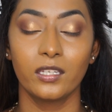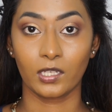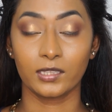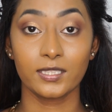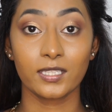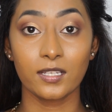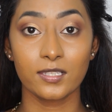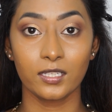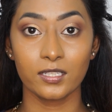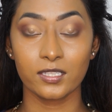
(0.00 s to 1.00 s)
And this
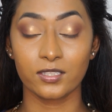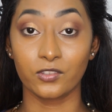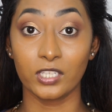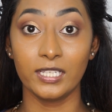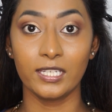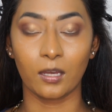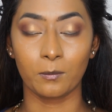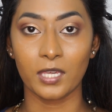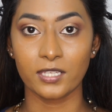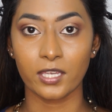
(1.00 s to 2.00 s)
concealer is really
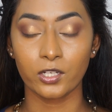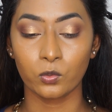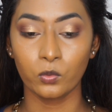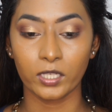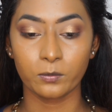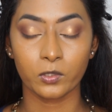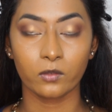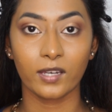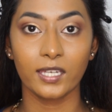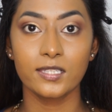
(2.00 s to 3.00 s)
amazing too. It
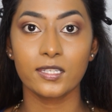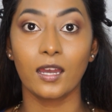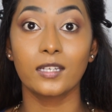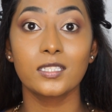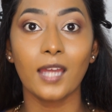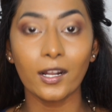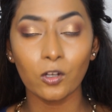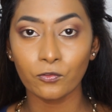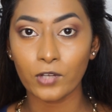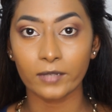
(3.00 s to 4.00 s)
provides a ton
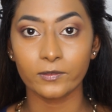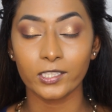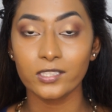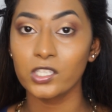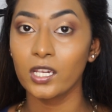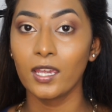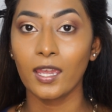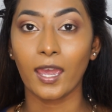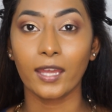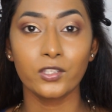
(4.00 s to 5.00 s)
of coverage
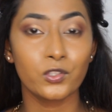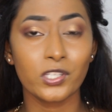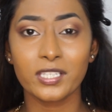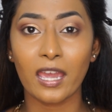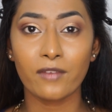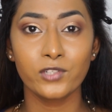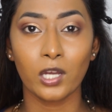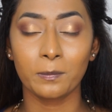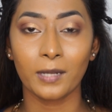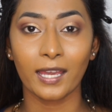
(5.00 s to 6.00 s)
and you just have to
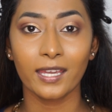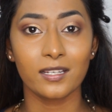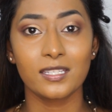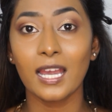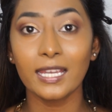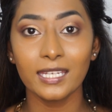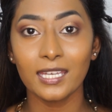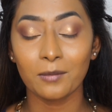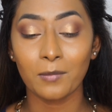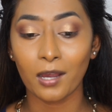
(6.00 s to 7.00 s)
apply a tiny
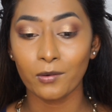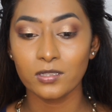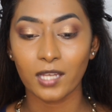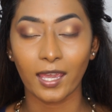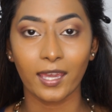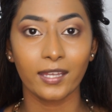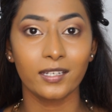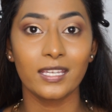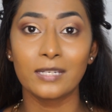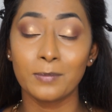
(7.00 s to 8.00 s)
amount
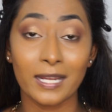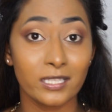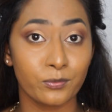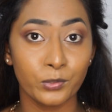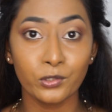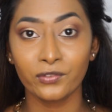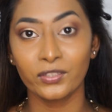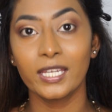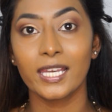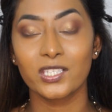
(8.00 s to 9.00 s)
and it blends
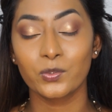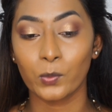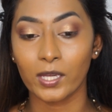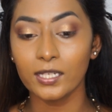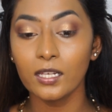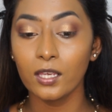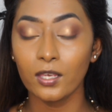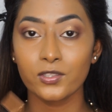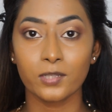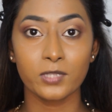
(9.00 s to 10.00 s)
beautifully as well.
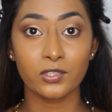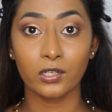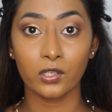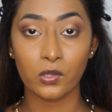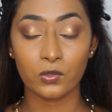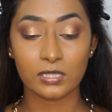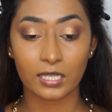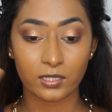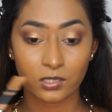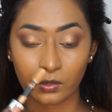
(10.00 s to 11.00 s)
So I'm just gonna use
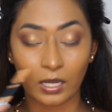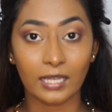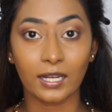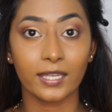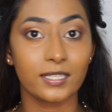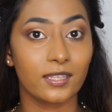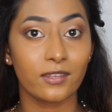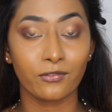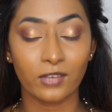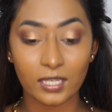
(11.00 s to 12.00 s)
that to highlight
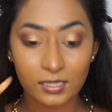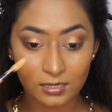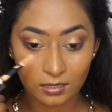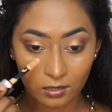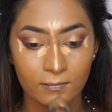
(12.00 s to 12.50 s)
the face.